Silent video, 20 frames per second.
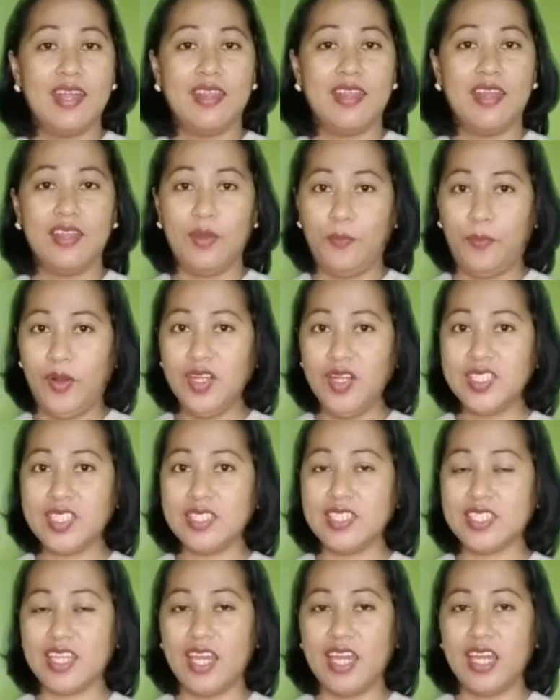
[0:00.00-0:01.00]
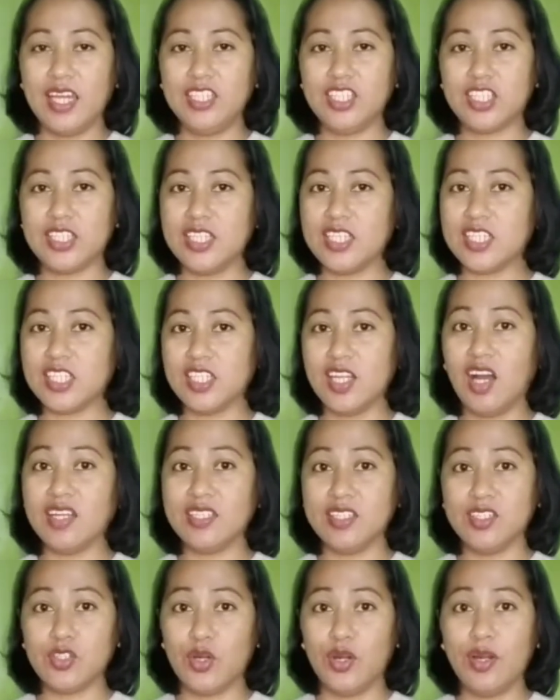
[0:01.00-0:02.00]
that a person's age does not
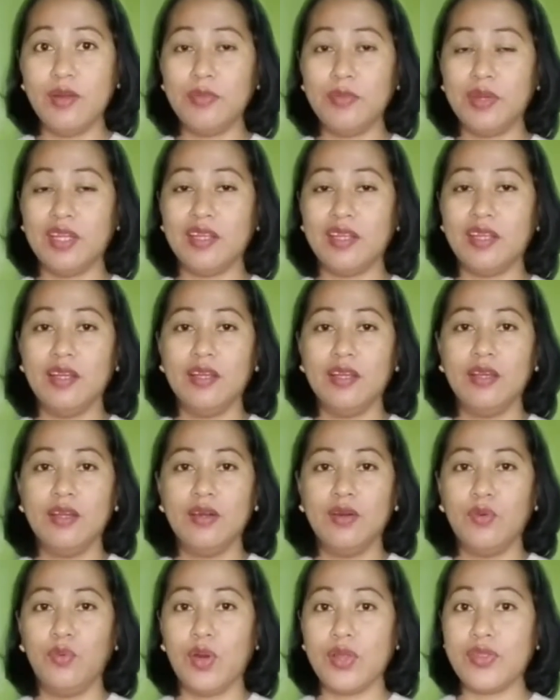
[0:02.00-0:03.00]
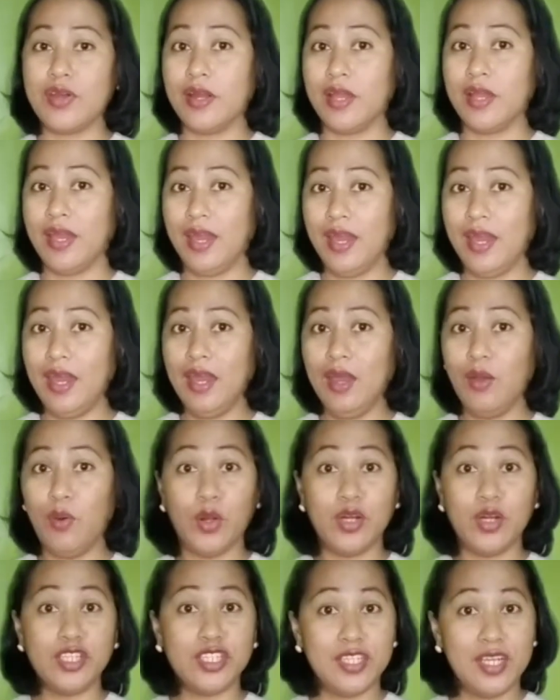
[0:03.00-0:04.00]
determine whether he
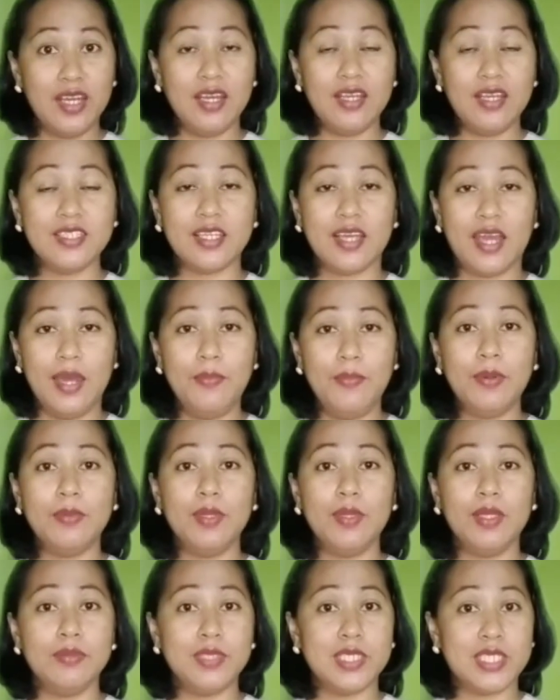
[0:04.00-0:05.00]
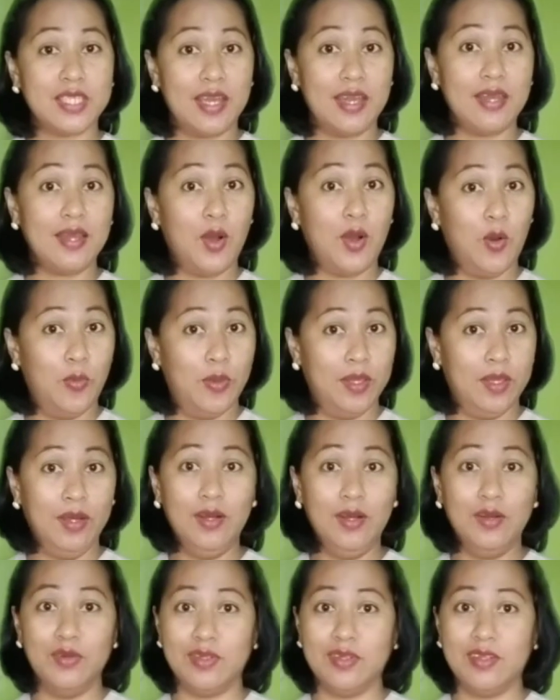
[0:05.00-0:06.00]
or she is capable of staying home
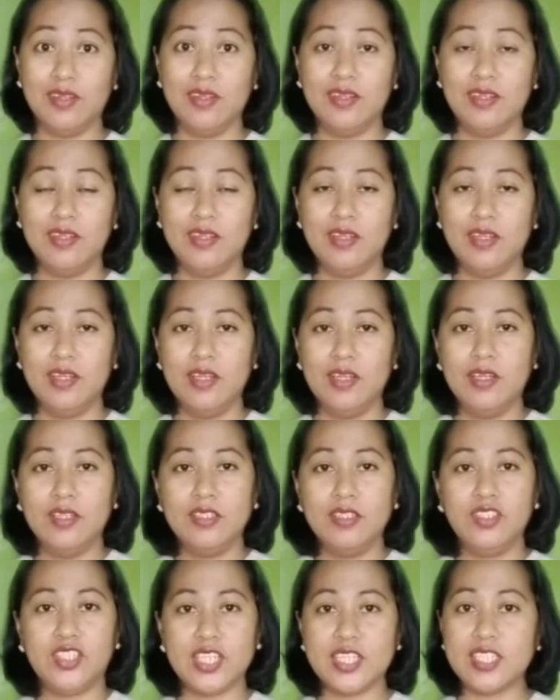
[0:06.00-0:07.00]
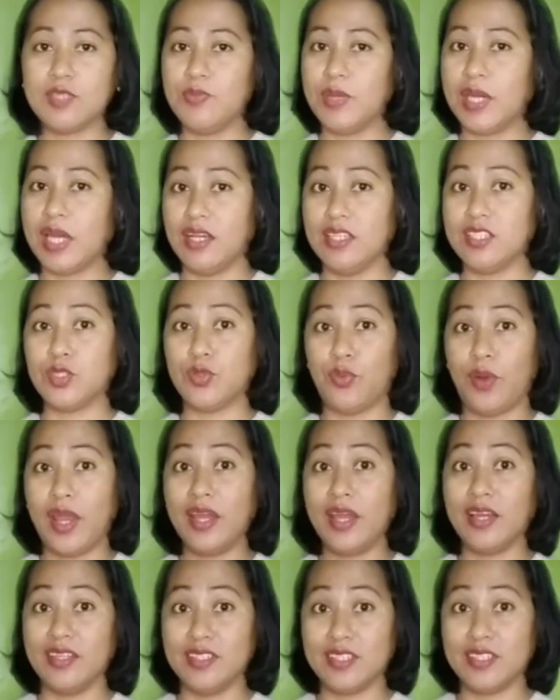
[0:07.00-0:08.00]
alone. Just because Ray
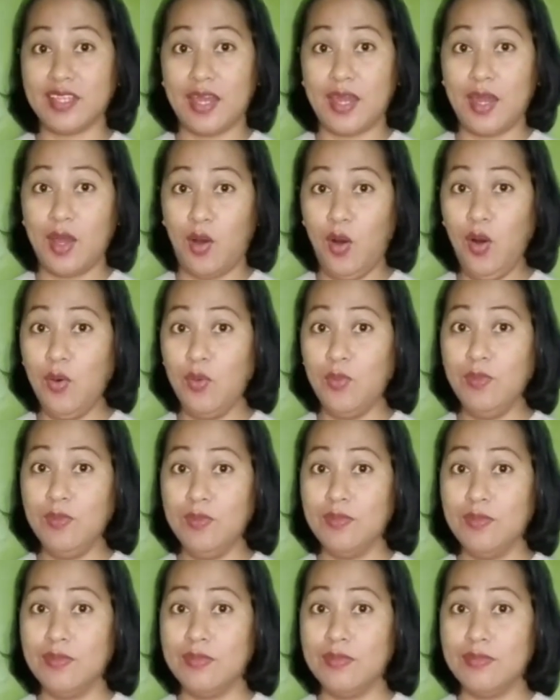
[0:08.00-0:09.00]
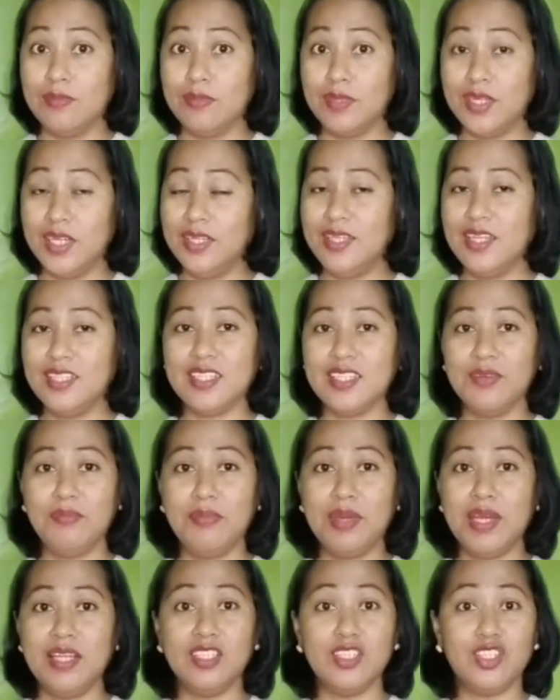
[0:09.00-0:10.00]
can stay home, it doesn't
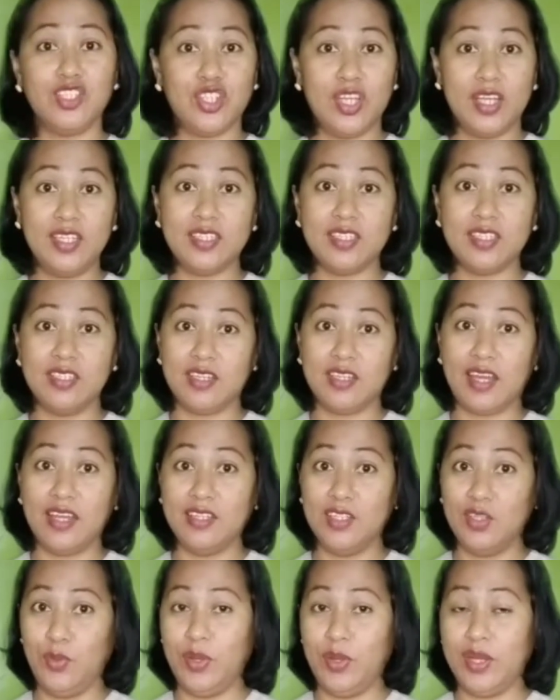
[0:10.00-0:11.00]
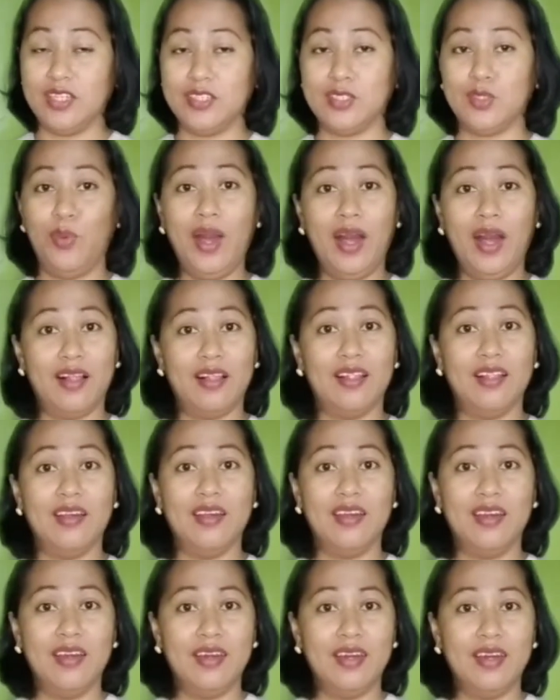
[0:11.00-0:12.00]
mean that Jason can do it as well.
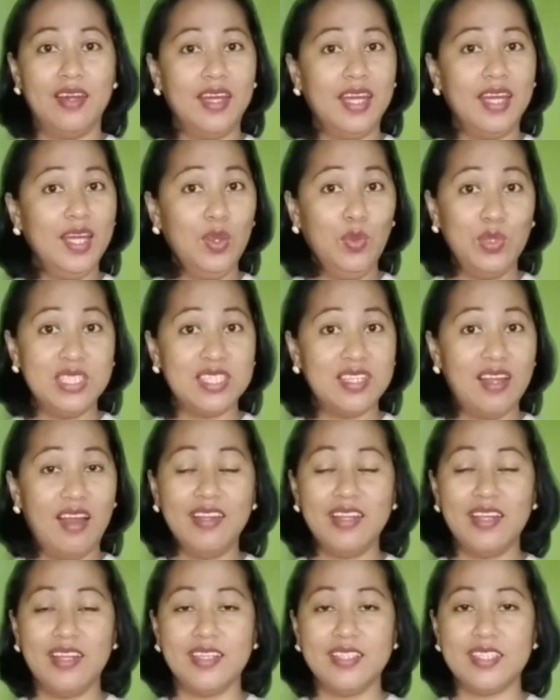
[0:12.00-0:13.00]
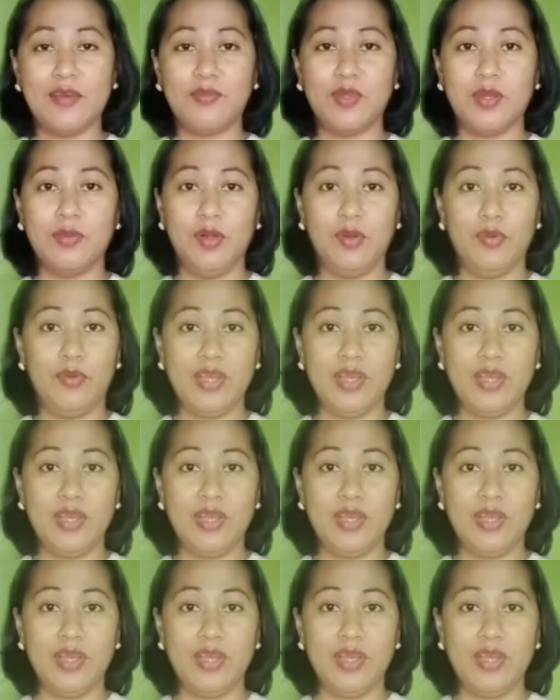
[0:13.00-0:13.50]
It was not an acceptable